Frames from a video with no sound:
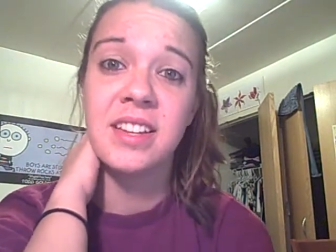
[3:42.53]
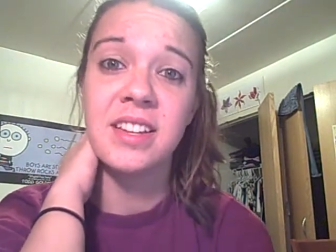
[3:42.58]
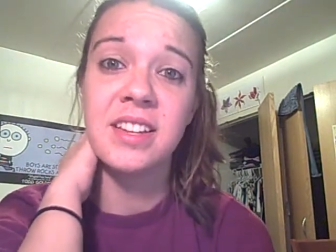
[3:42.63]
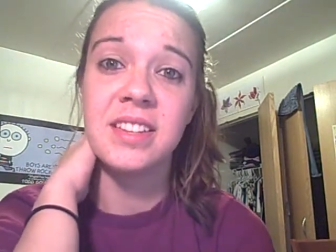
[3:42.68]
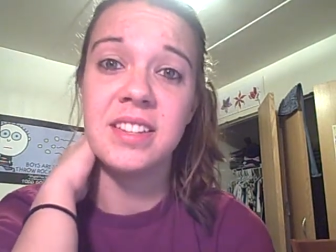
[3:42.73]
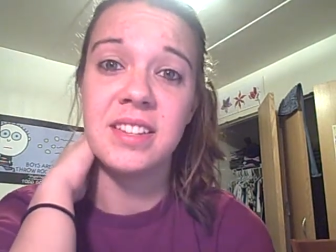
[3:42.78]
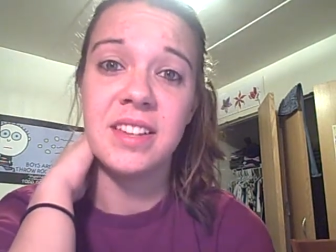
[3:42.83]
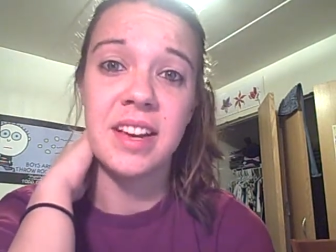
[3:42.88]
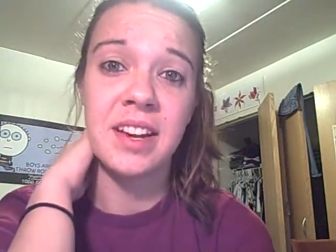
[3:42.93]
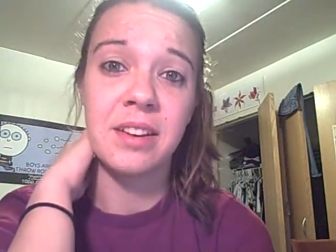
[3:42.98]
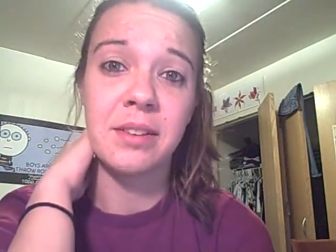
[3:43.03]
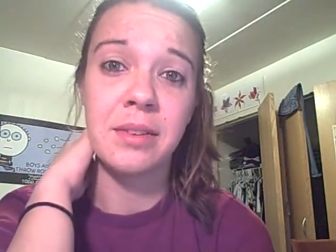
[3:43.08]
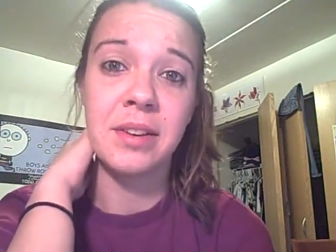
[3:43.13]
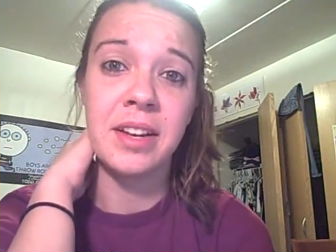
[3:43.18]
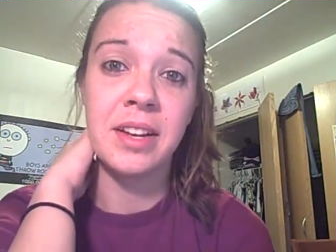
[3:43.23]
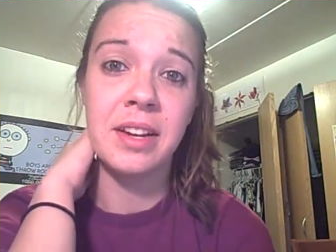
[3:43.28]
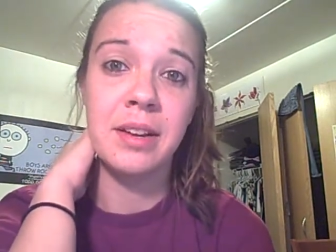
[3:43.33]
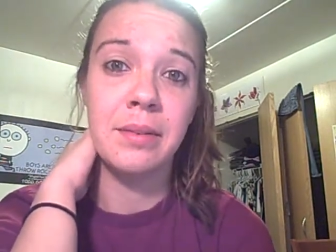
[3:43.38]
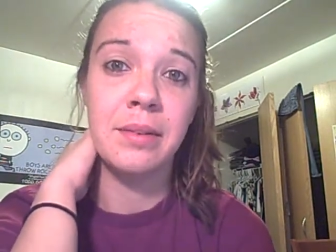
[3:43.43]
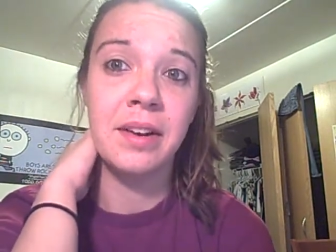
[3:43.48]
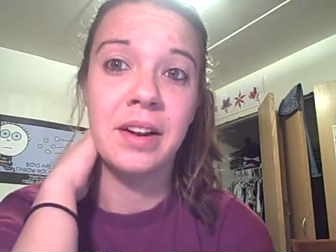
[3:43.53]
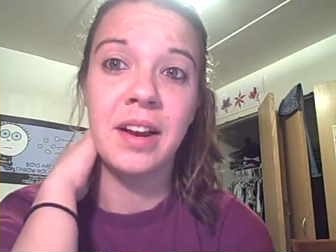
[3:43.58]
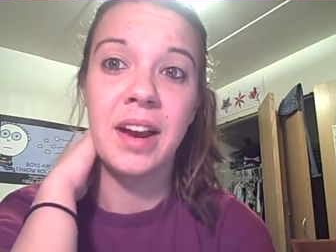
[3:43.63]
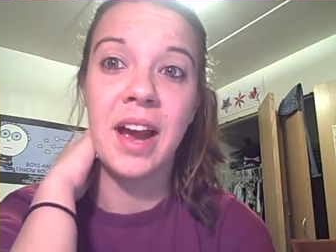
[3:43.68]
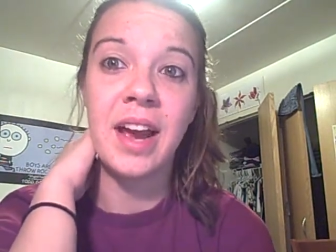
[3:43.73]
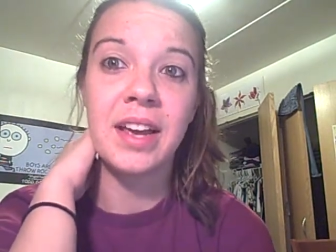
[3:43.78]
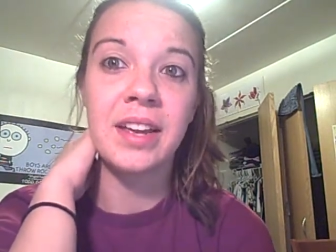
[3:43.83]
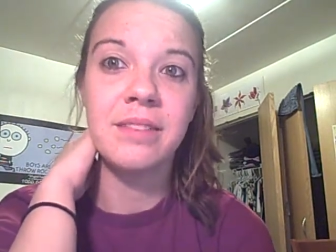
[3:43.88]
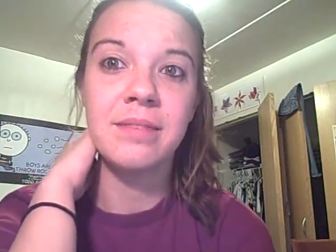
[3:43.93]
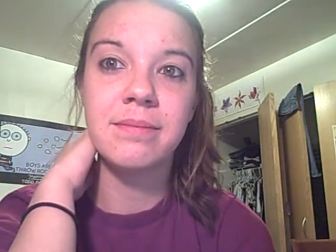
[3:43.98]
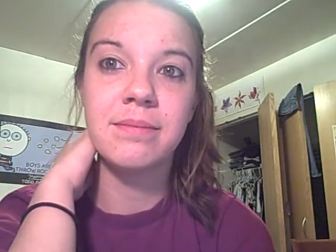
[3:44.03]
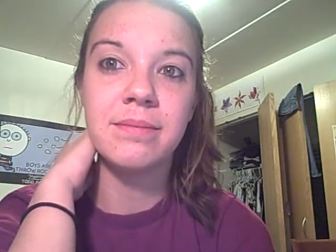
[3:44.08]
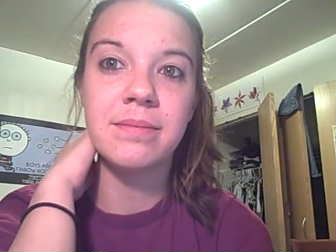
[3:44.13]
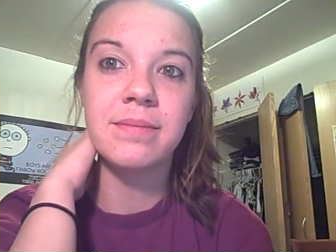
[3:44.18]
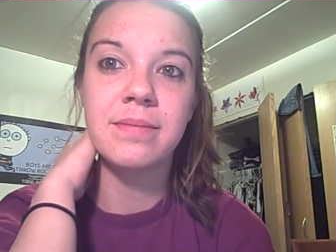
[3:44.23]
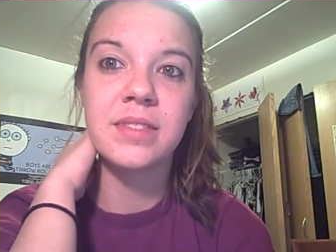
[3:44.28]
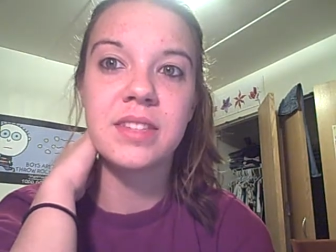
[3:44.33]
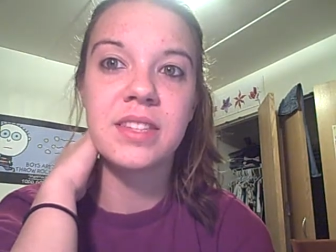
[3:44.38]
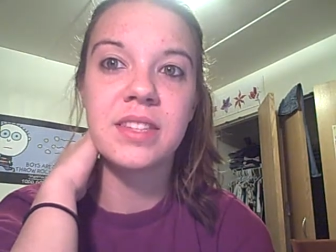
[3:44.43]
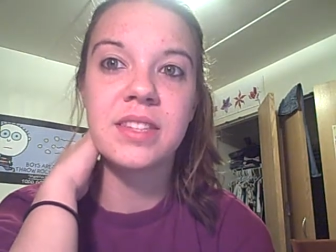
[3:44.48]
he's not going anywhere. I
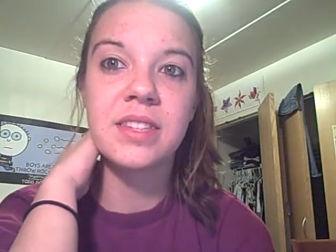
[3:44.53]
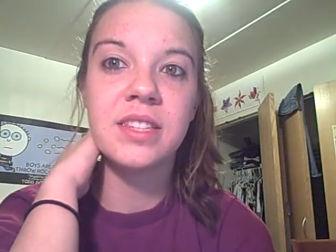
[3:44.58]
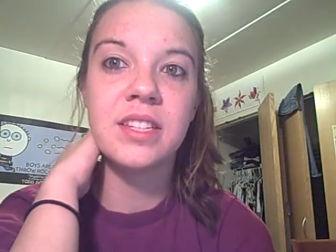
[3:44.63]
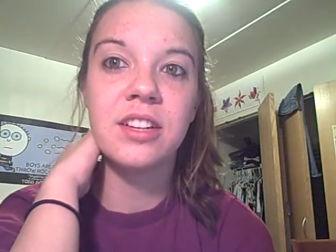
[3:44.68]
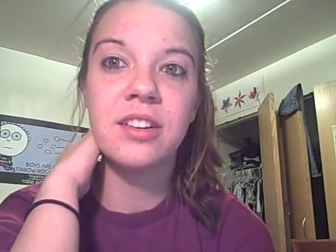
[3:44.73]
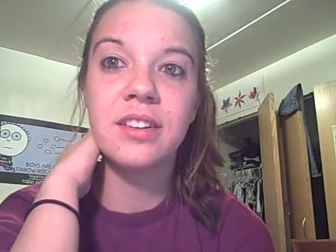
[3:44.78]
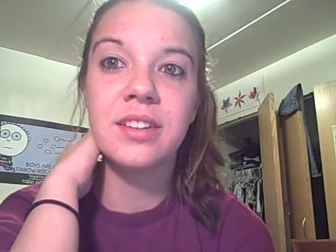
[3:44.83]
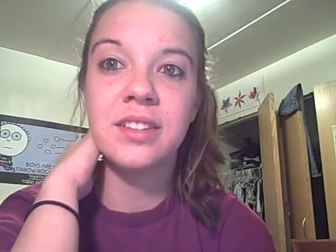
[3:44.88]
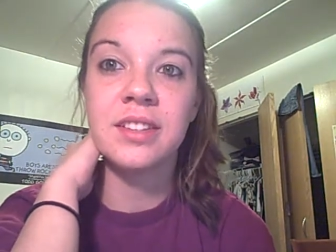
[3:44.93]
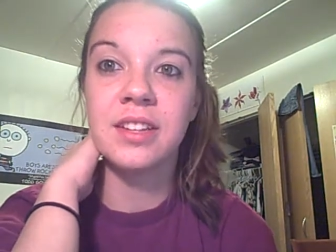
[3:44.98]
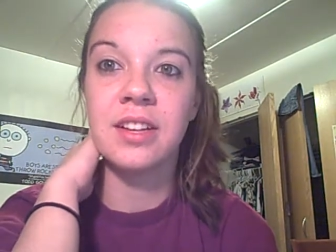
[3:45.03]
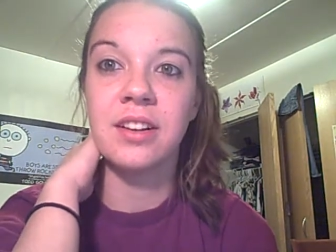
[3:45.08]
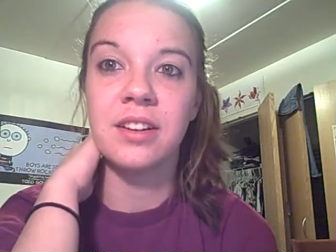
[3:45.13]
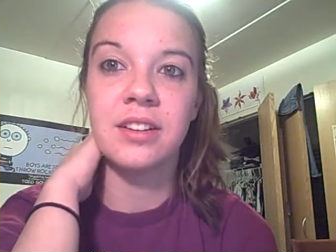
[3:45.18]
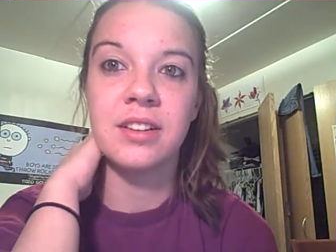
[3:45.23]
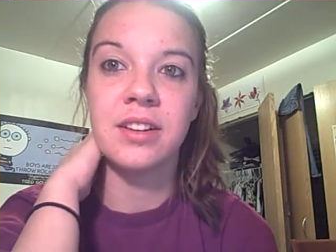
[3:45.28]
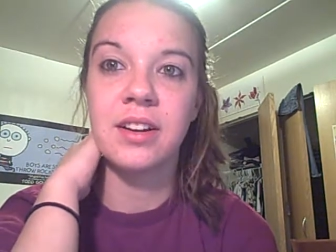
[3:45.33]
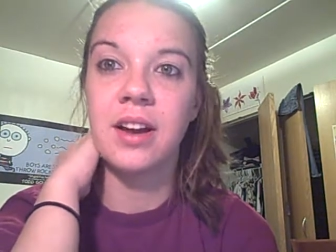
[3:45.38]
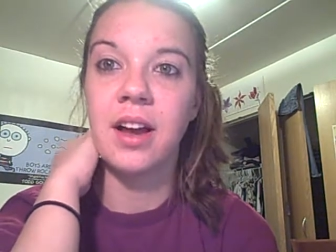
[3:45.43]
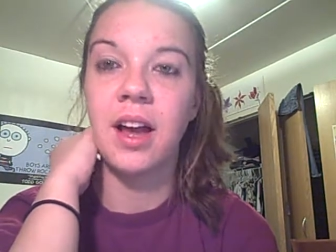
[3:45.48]
Sierra's luck.